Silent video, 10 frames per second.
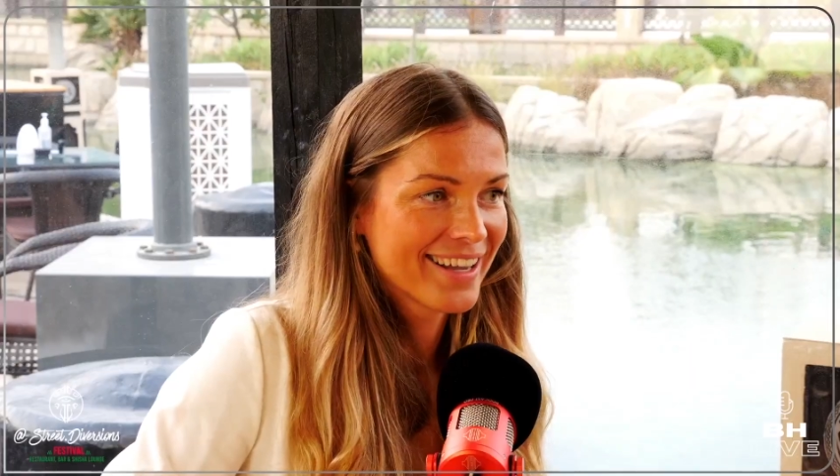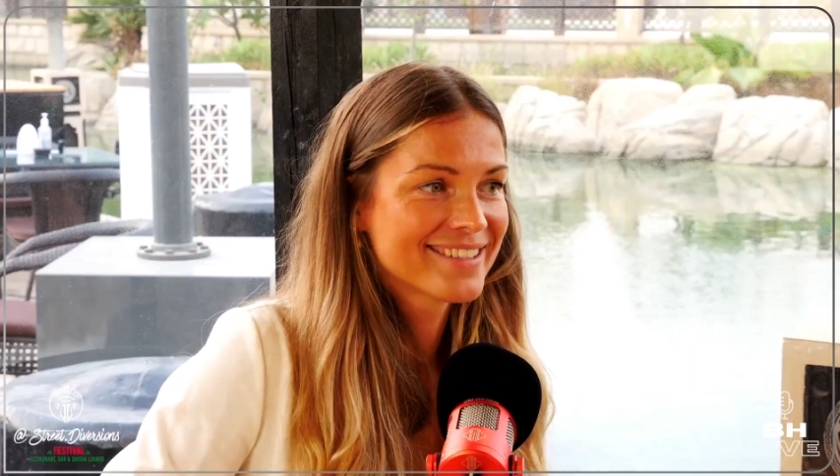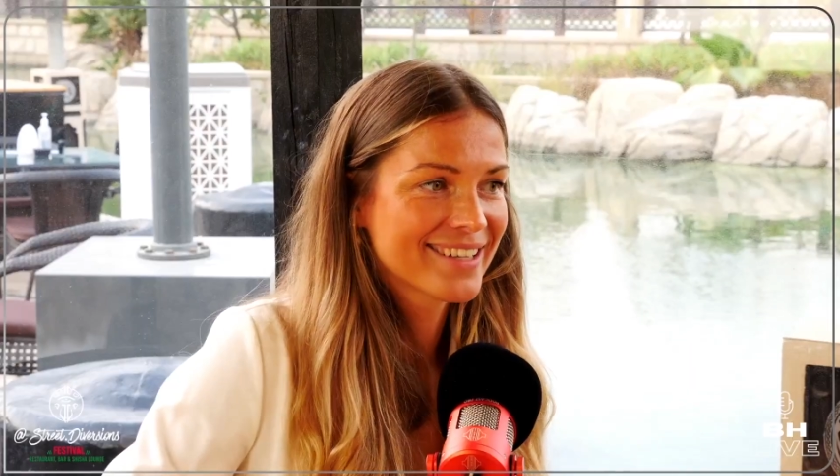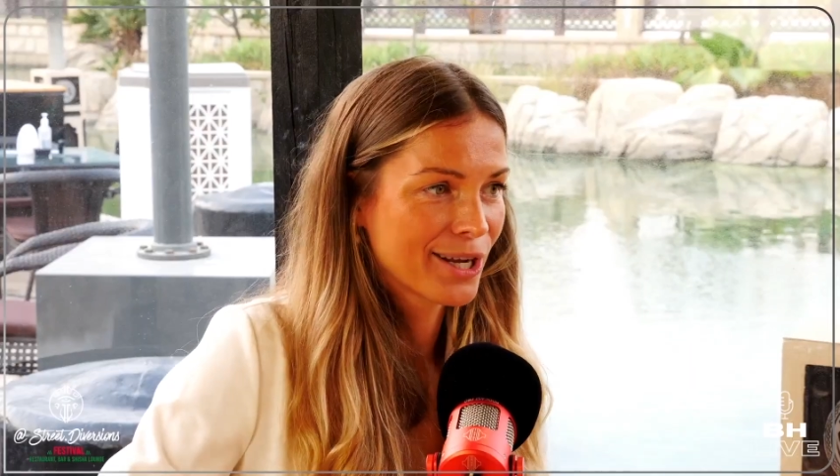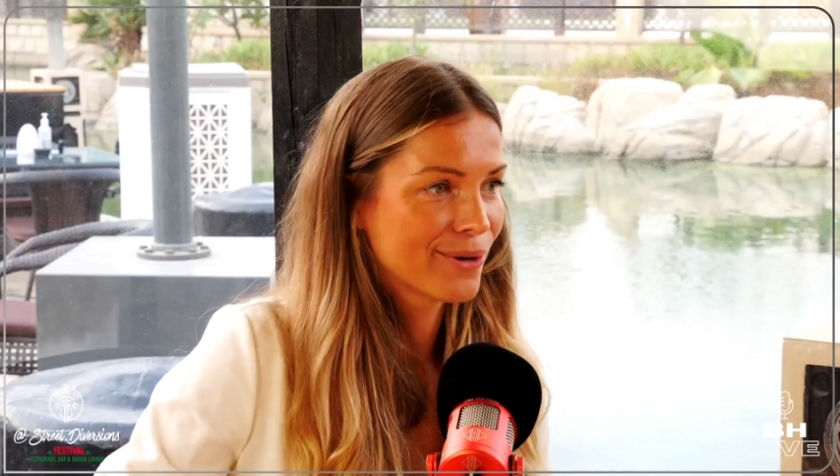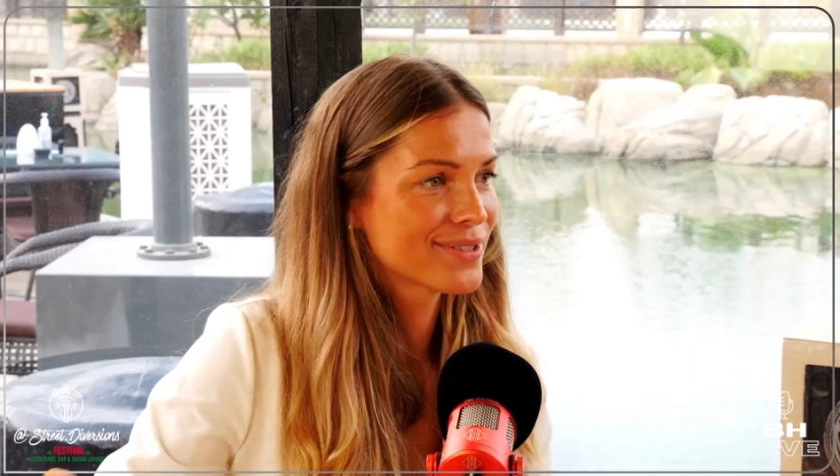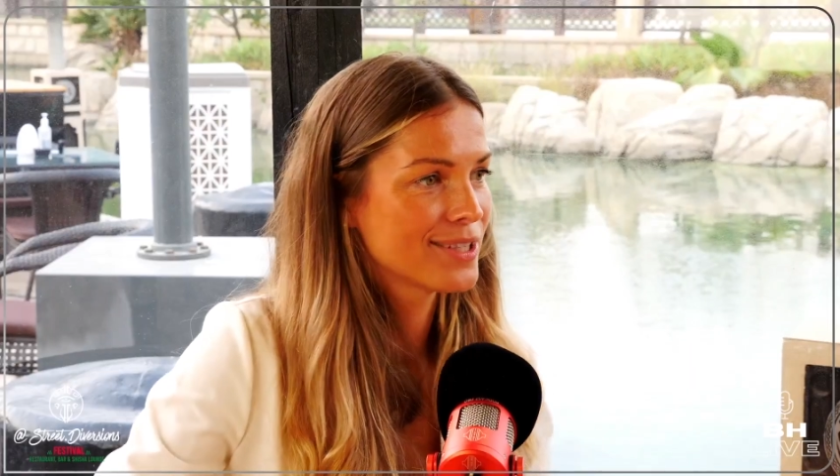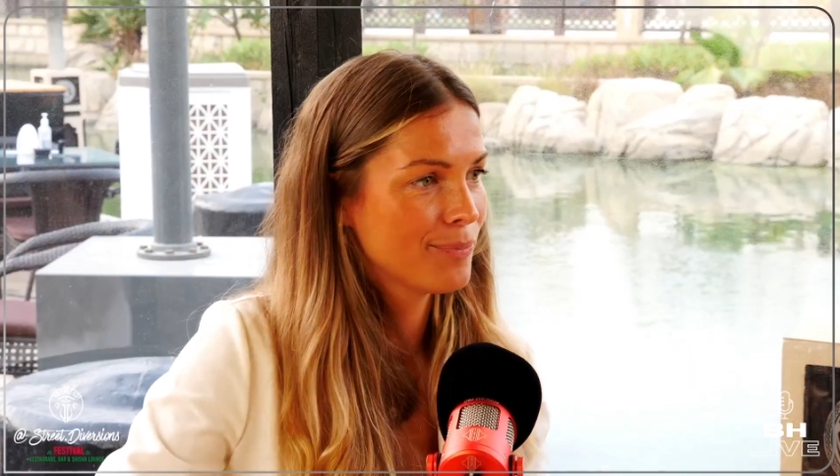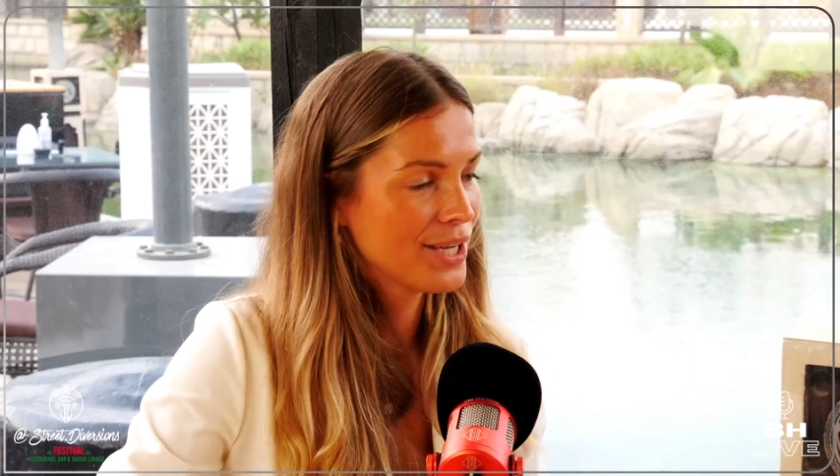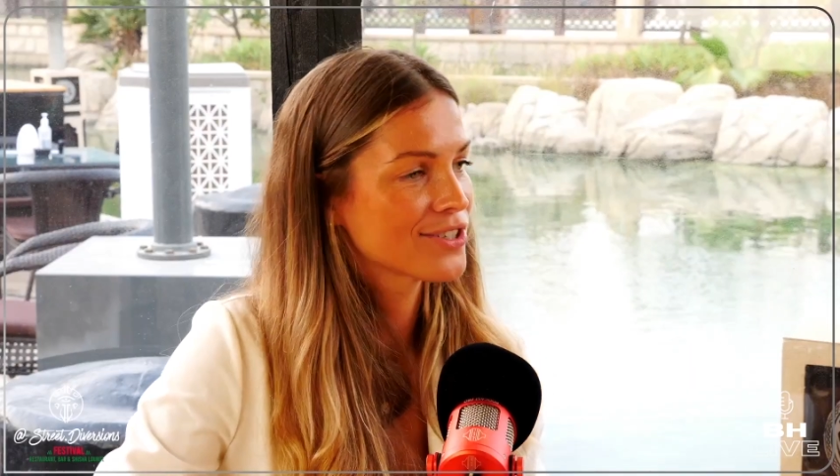it's like going to
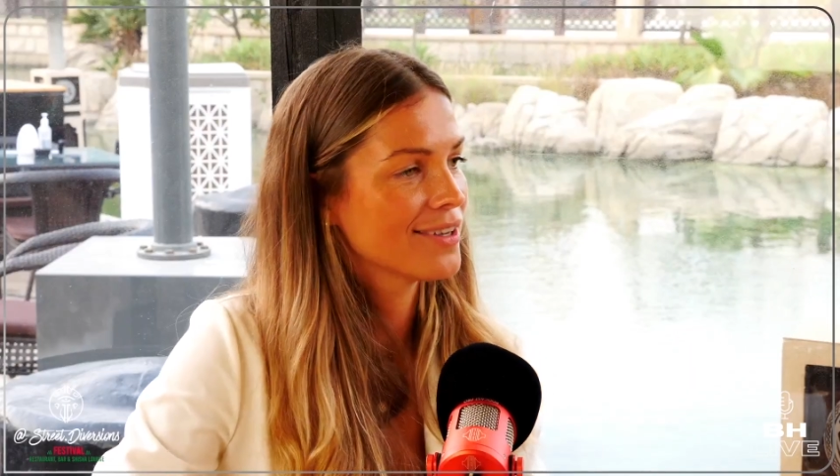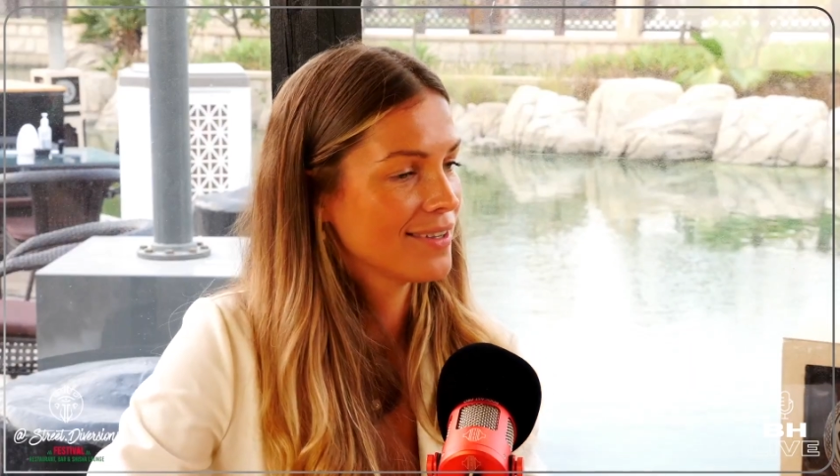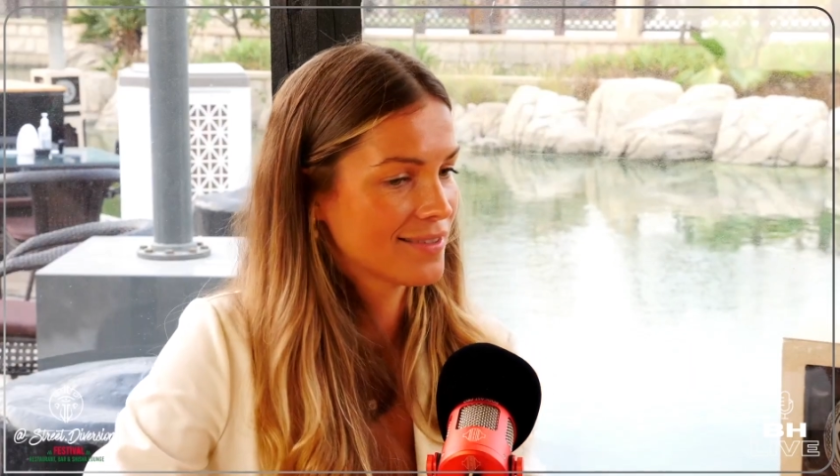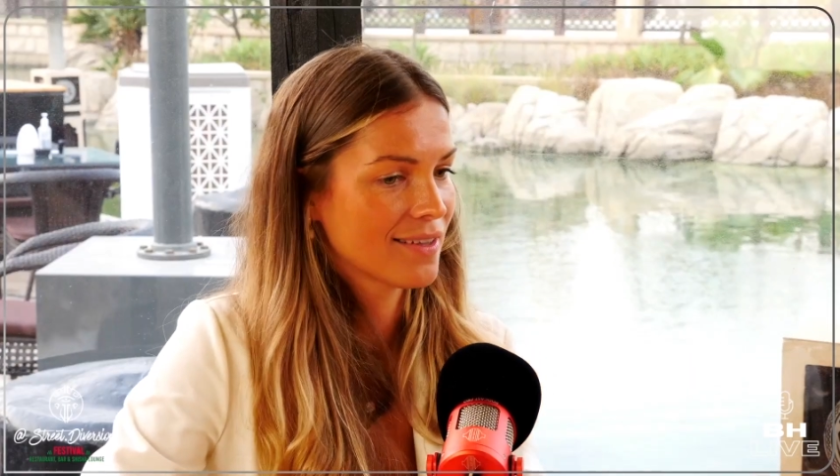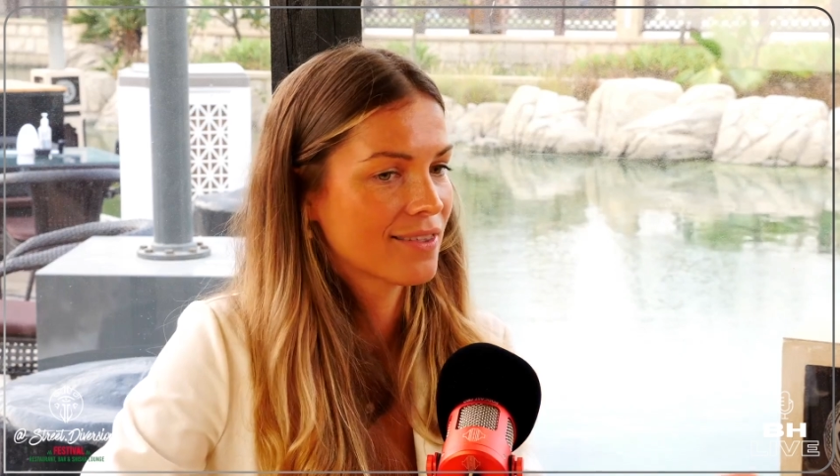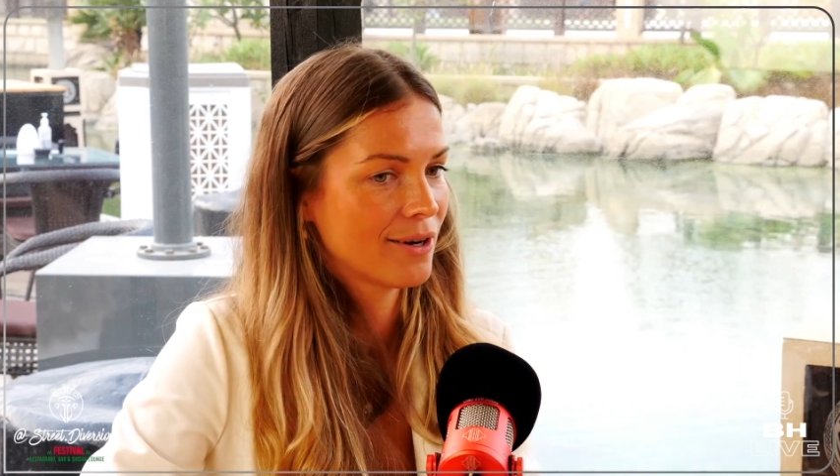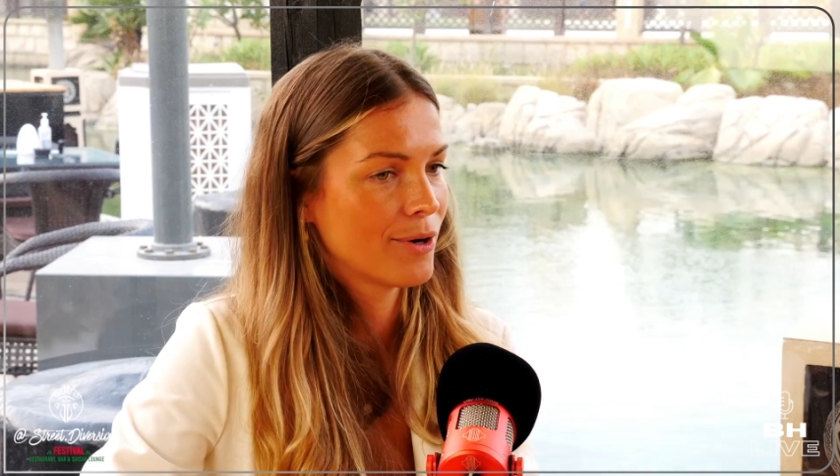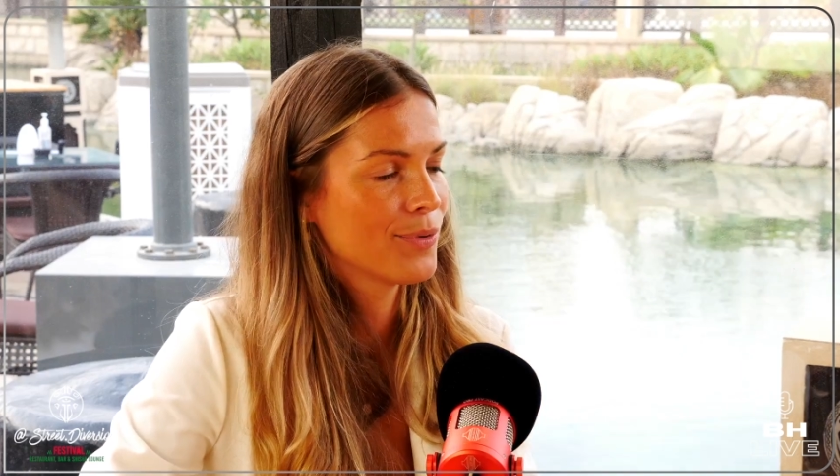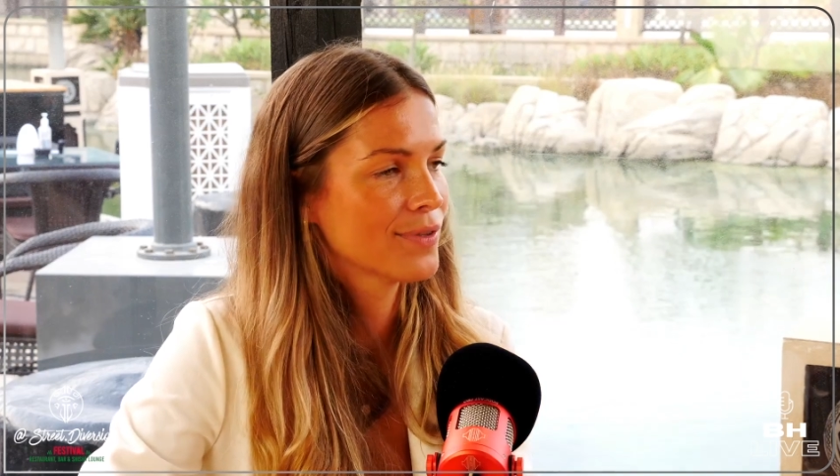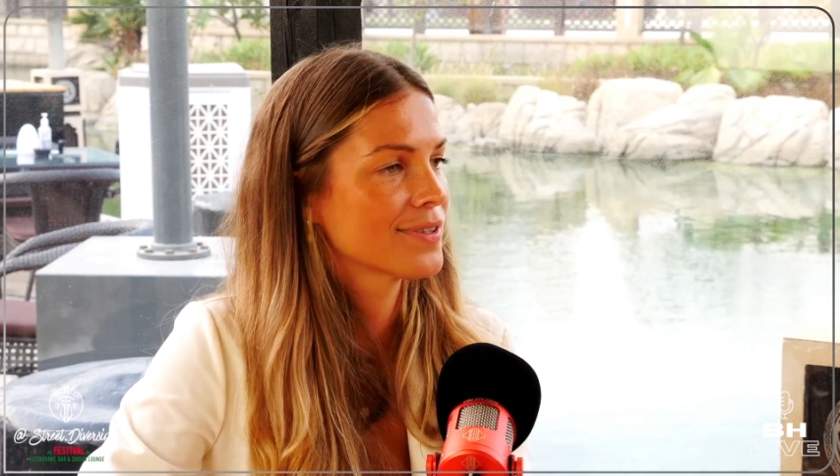the beach is
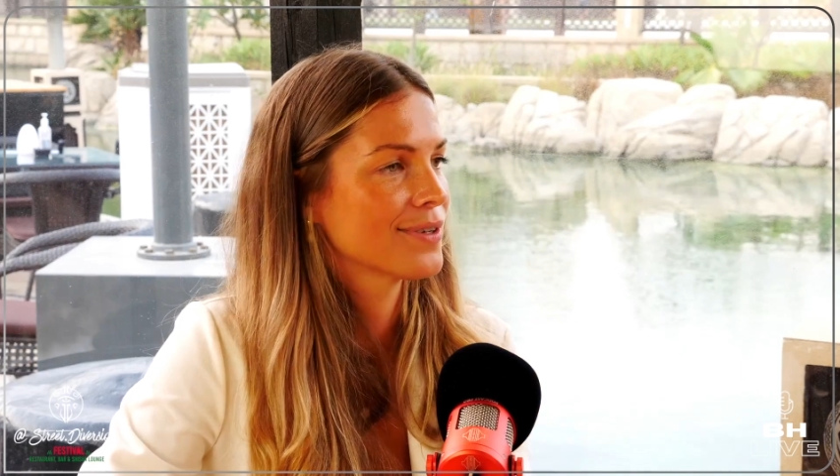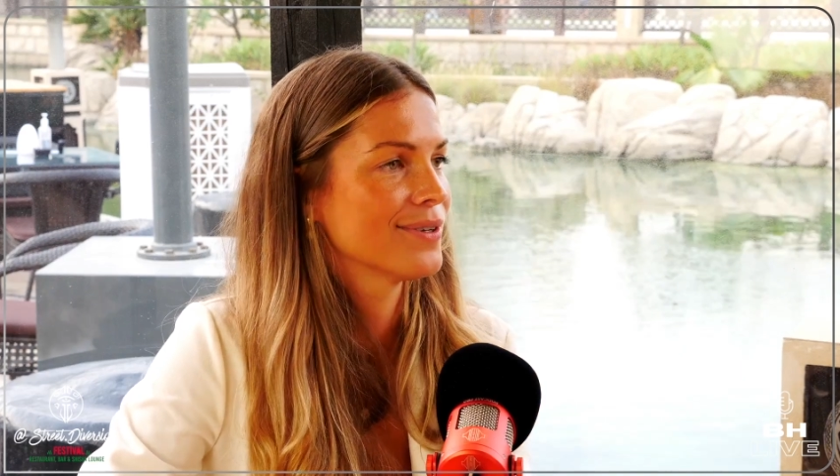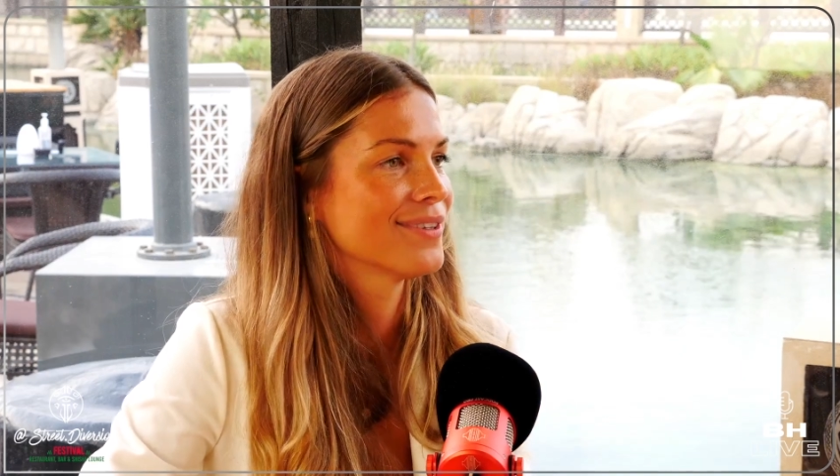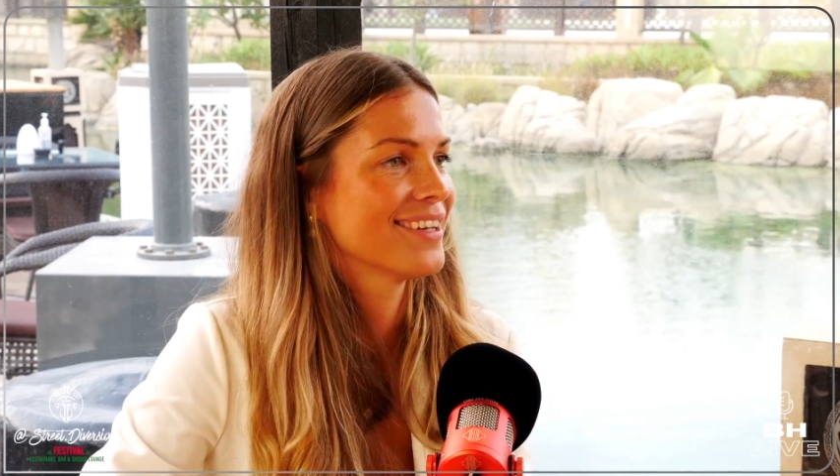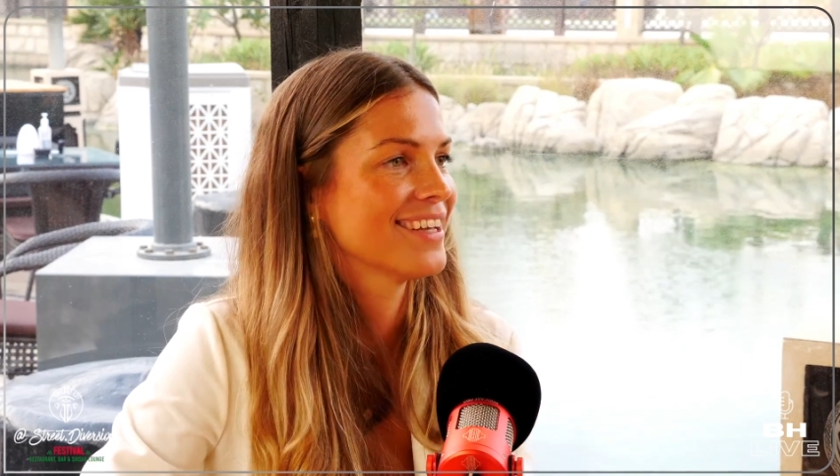therapeutical.